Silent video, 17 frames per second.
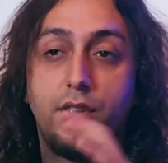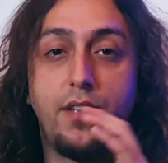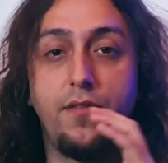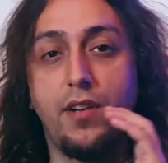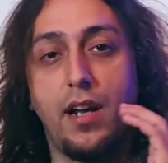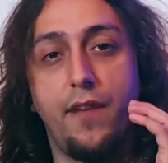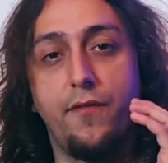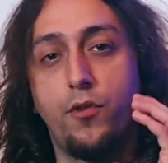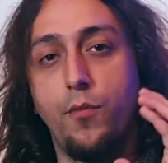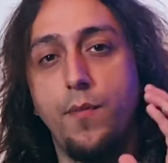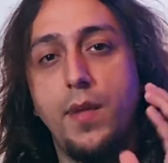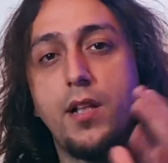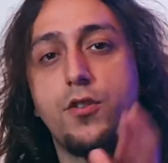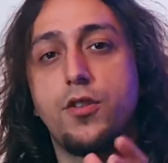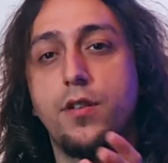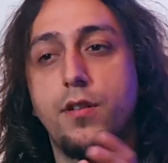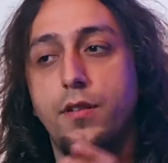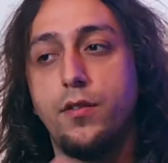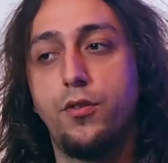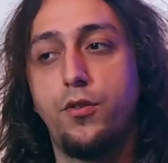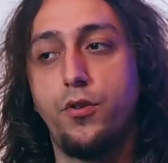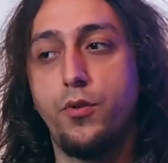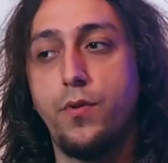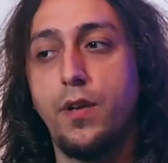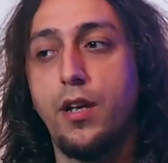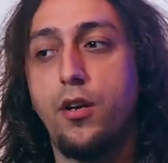even have to mention
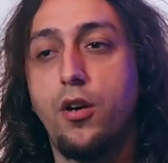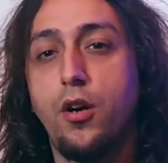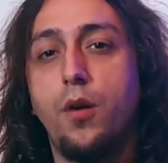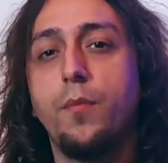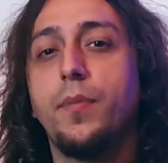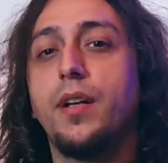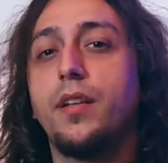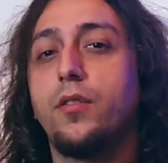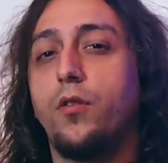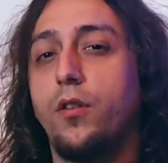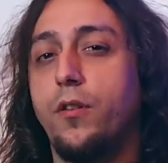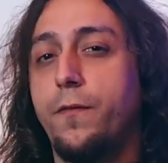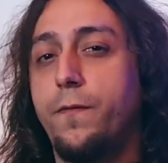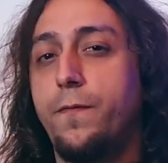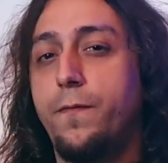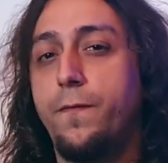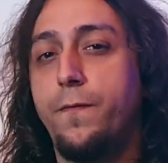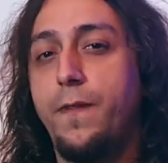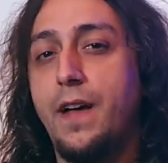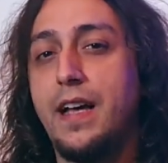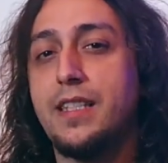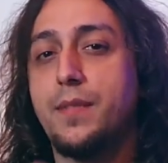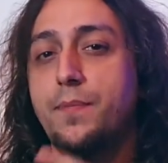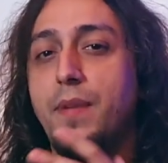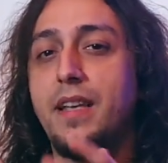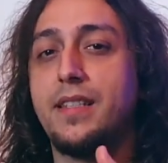during combat or
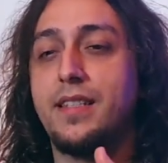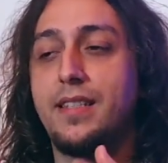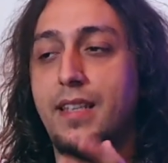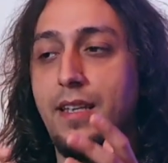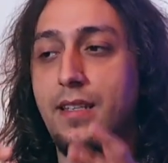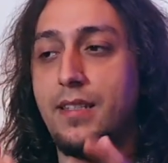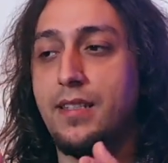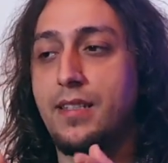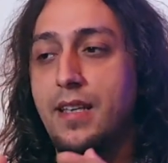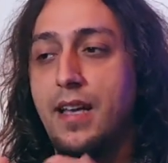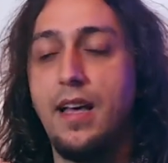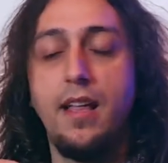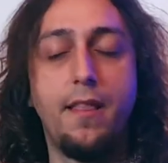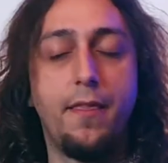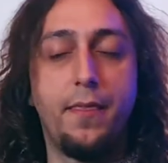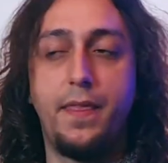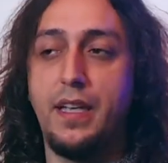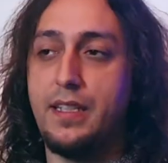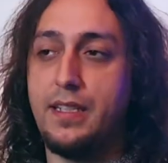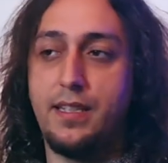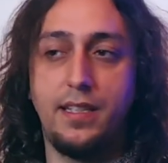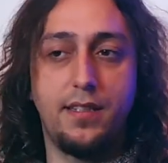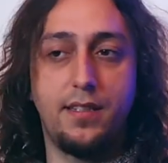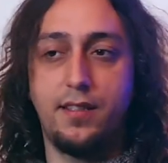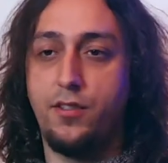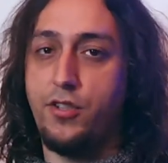fast-paced scenes, this
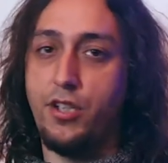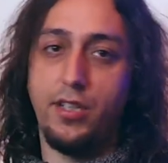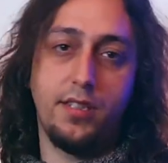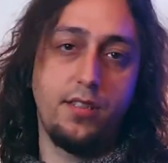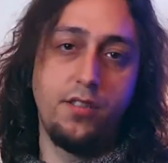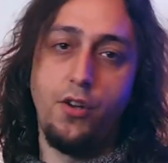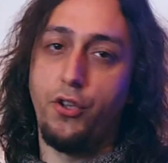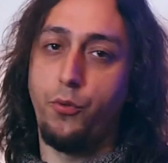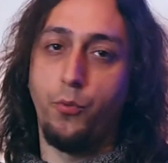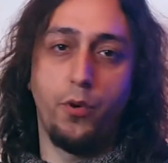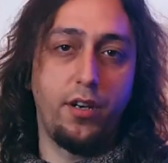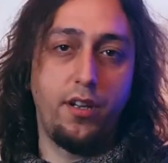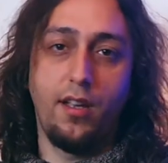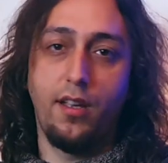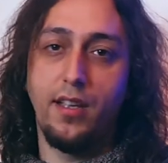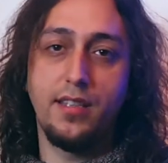is just not working.